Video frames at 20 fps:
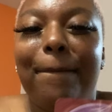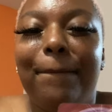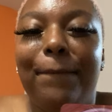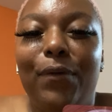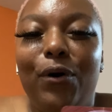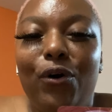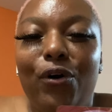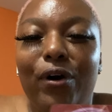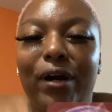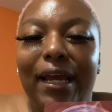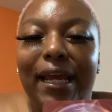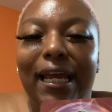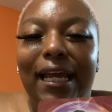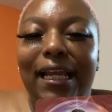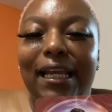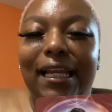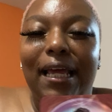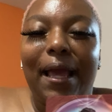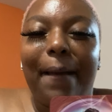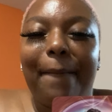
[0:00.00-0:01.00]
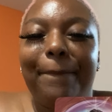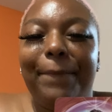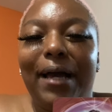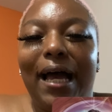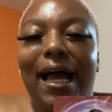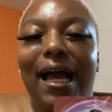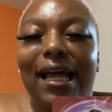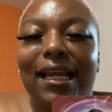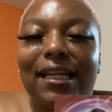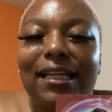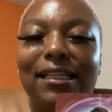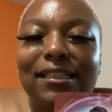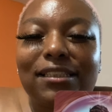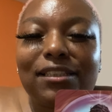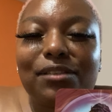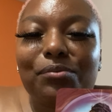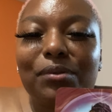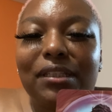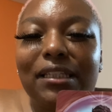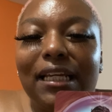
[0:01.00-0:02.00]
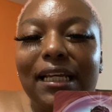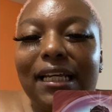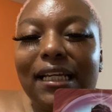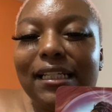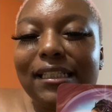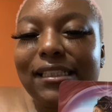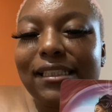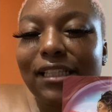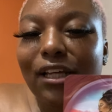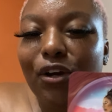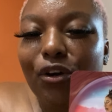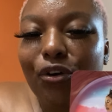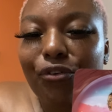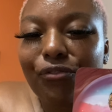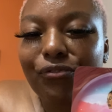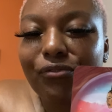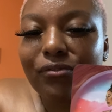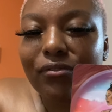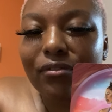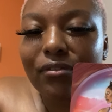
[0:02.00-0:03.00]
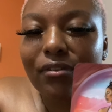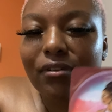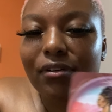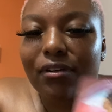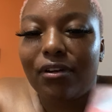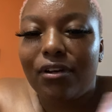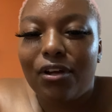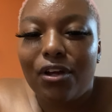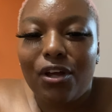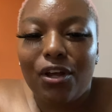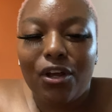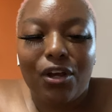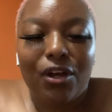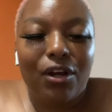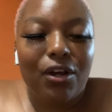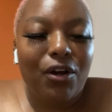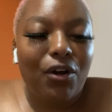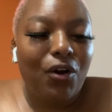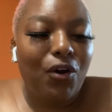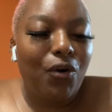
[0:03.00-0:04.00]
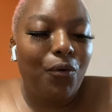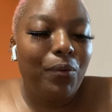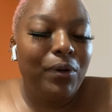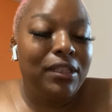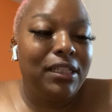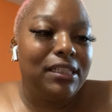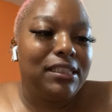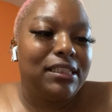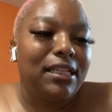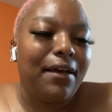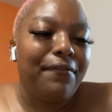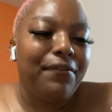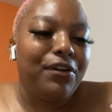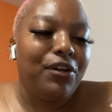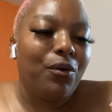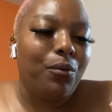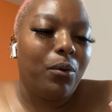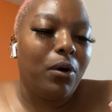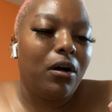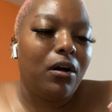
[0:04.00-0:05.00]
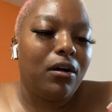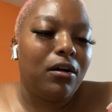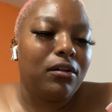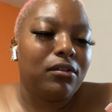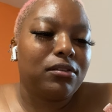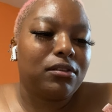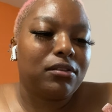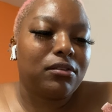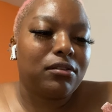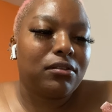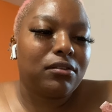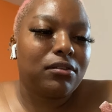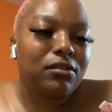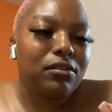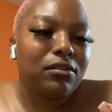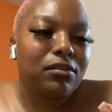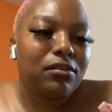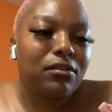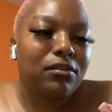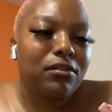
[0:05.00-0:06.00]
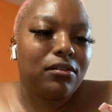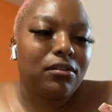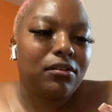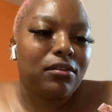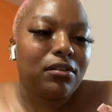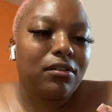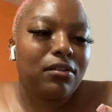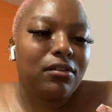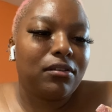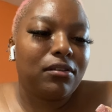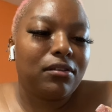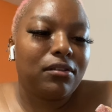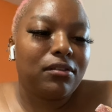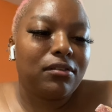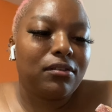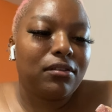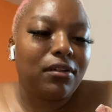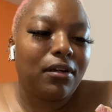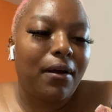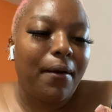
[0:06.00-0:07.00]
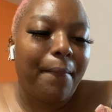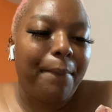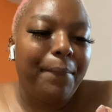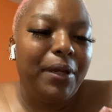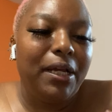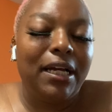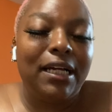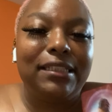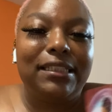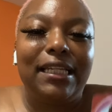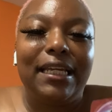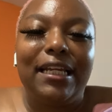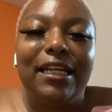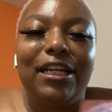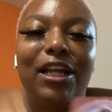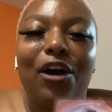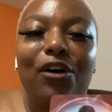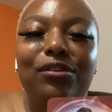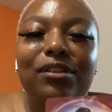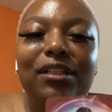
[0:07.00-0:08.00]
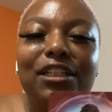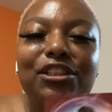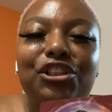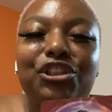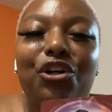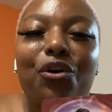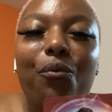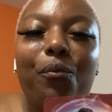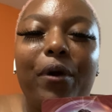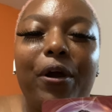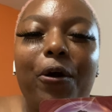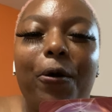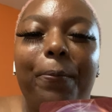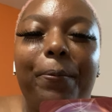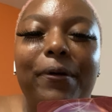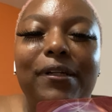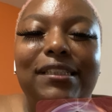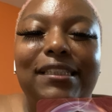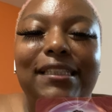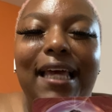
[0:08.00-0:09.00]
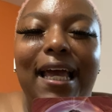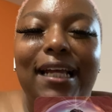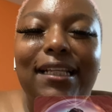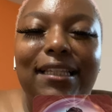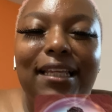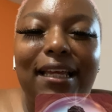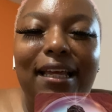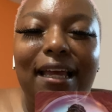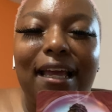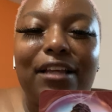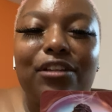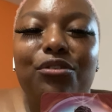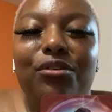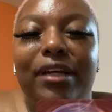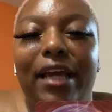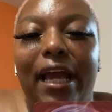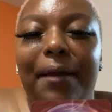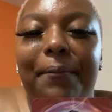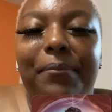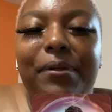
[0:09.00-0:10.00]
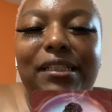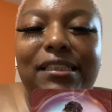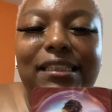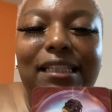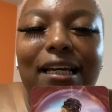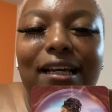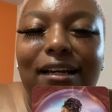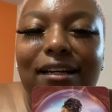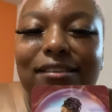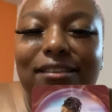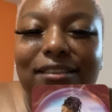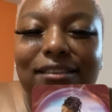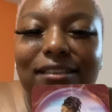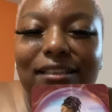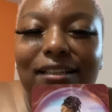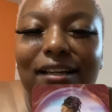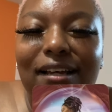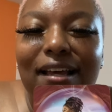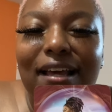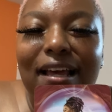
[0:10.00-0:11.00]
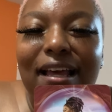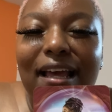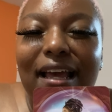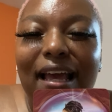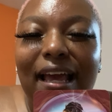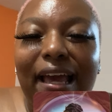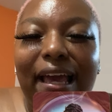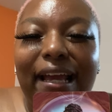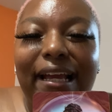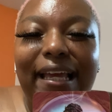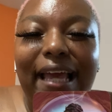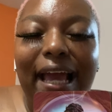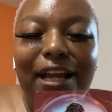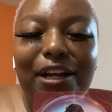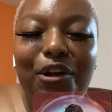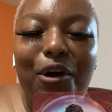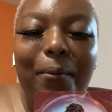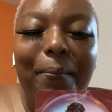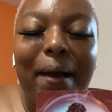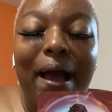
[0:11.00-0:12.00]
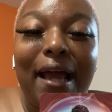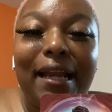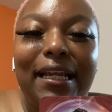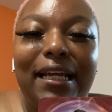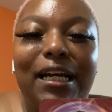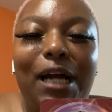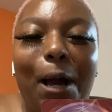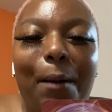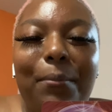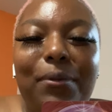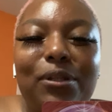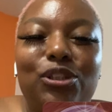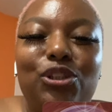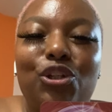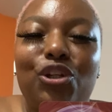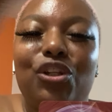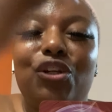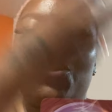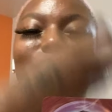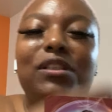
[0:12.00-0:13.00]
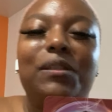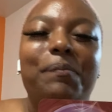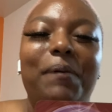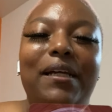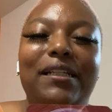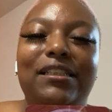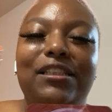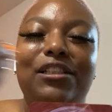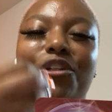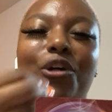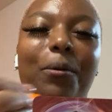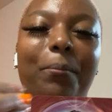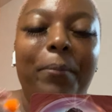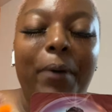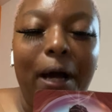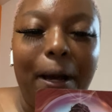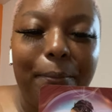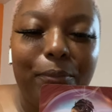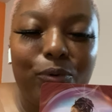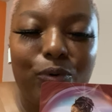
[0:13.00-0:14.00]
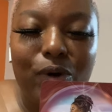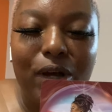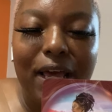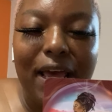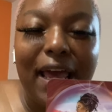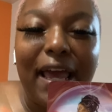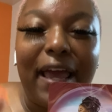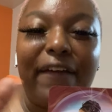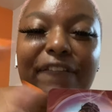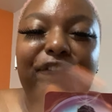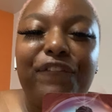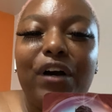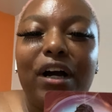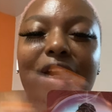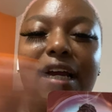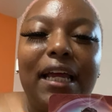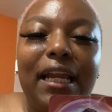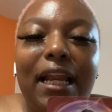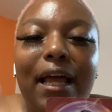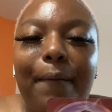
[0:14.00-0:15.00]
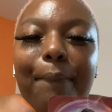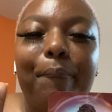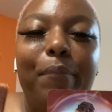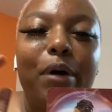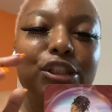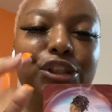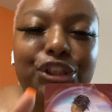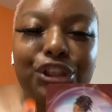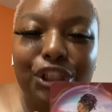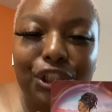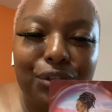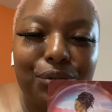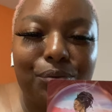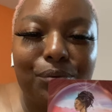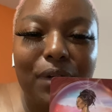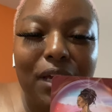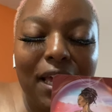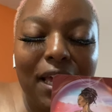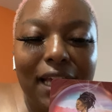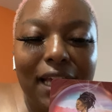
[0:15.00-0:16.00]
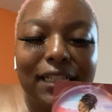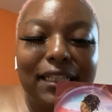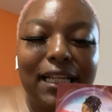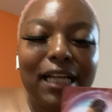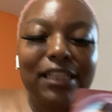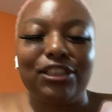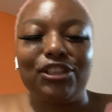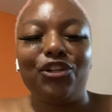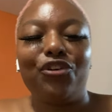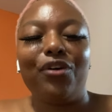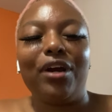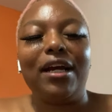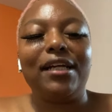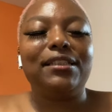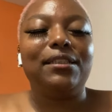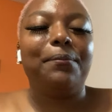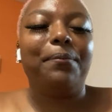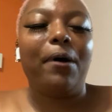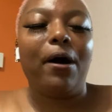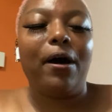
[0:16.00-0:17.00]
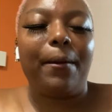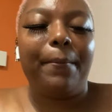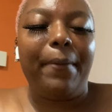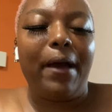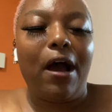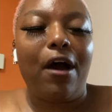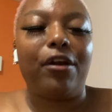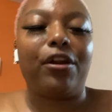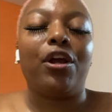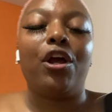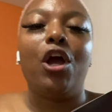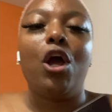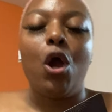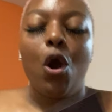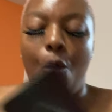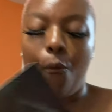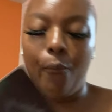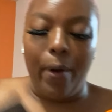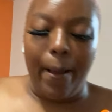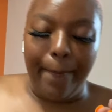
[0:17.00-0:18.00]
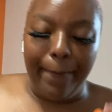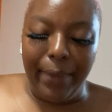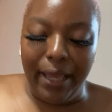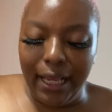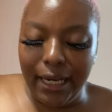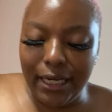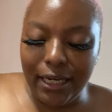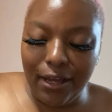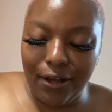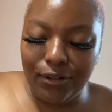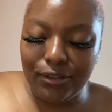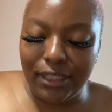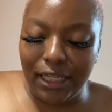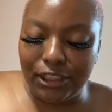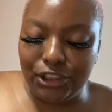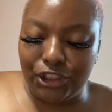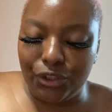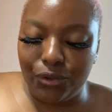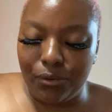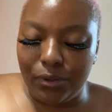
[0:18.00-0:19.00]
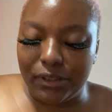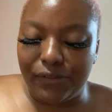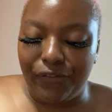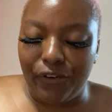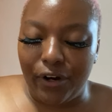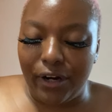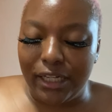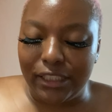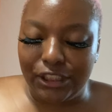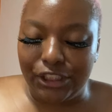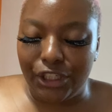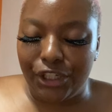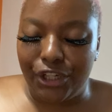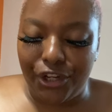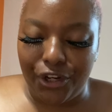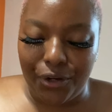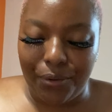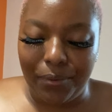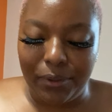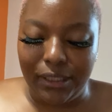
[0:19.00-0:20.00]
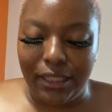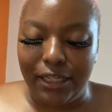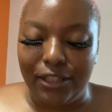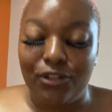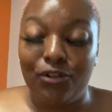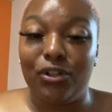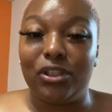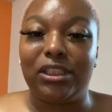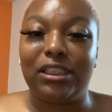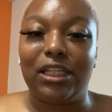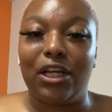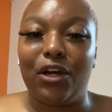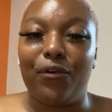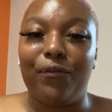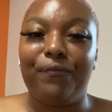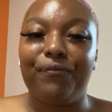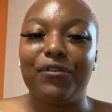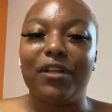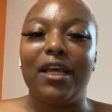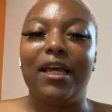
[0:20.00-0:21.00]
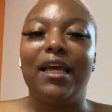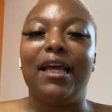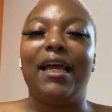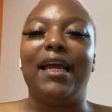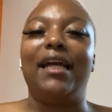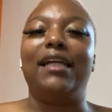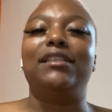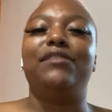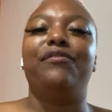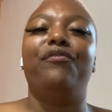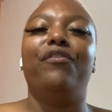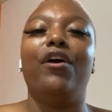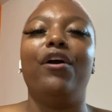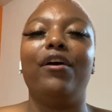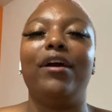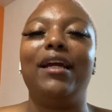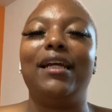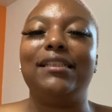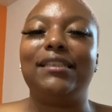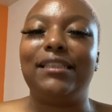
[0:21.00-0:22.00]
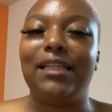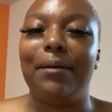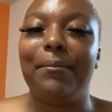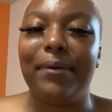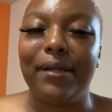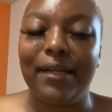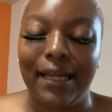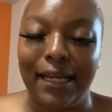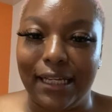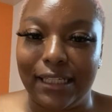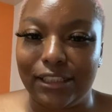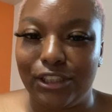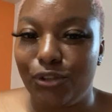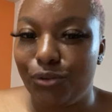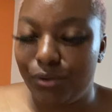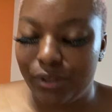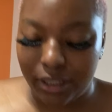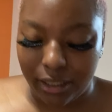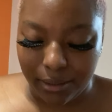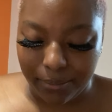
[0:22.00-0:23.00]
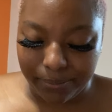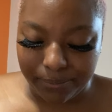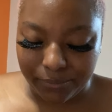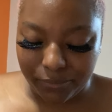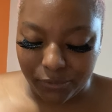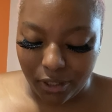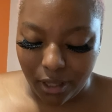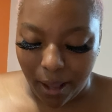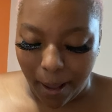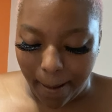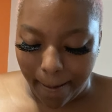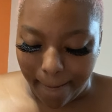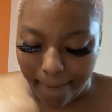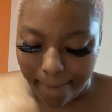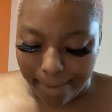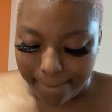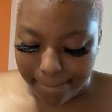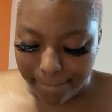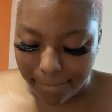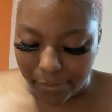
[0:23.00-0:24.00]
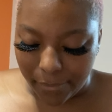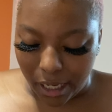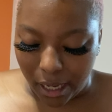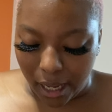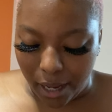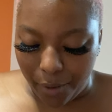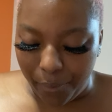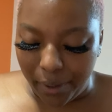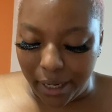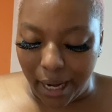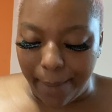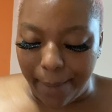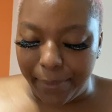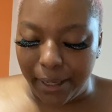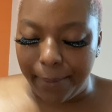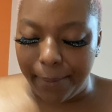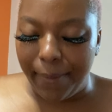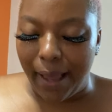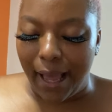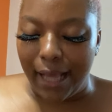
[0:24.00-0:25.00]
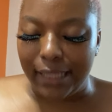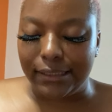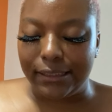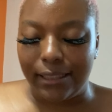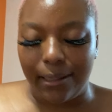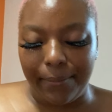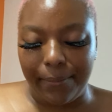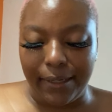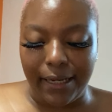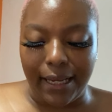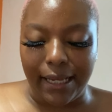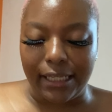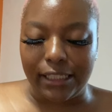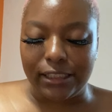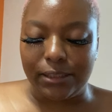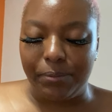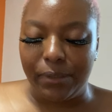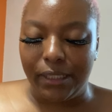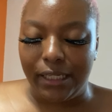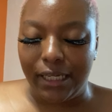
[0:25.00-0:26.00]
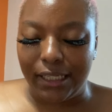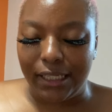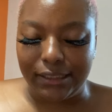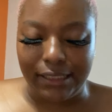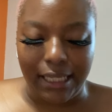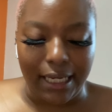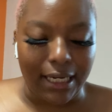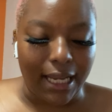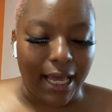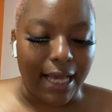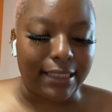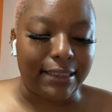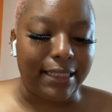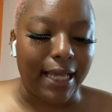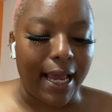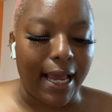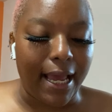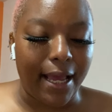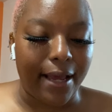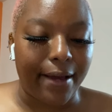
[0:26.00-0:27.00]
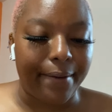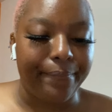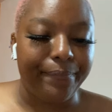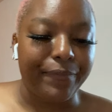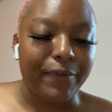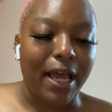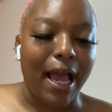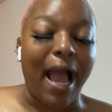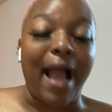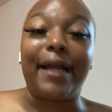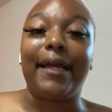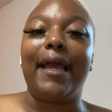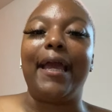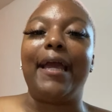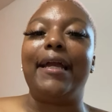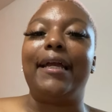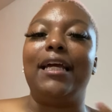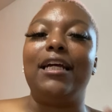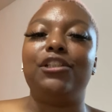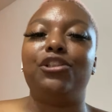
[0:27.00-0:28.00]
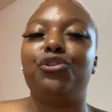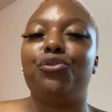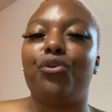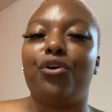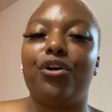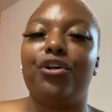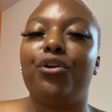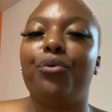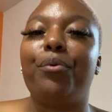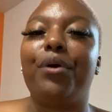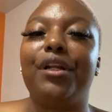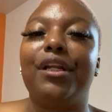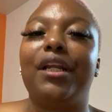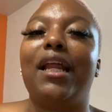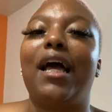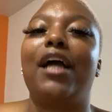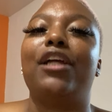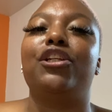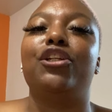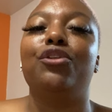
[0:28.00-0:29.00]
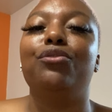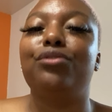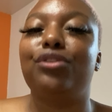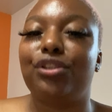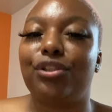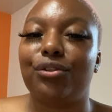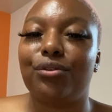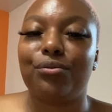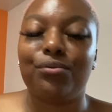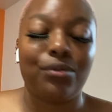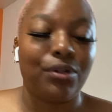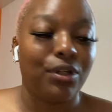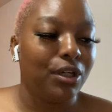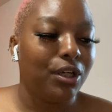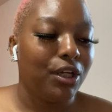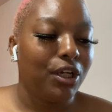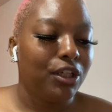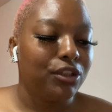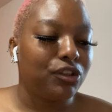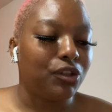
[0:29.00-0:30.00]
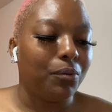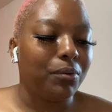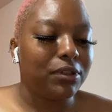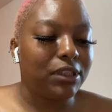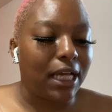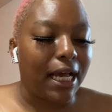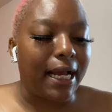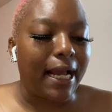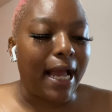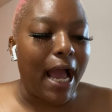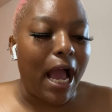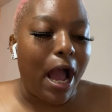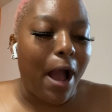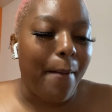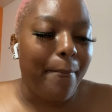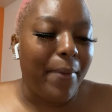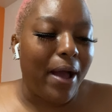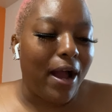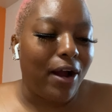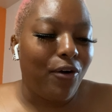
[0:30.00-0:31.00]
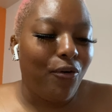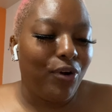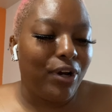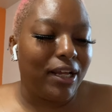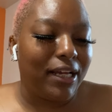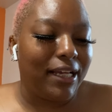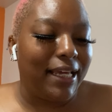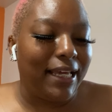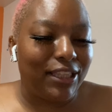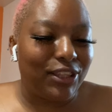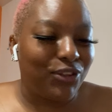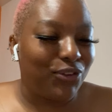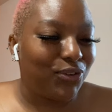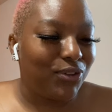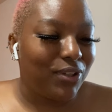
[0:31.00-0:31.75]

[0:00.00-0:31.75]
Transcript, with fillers: more healing and balance within himself. Oh no, oh no. Oh, With the seven of wands. Oh, all right, no, no, no. It's okay. Because he know that you're well protected and you can't be touched. And can't nobody come into your space and your bubble and fuck it up but you. That's the crazy part about it. When men know that you is very secure within yourself, it's very intimidating to them. And what I mean by intimidating is because they like, damn, I can't get to her the way that I used to. So it's like, how am I going to get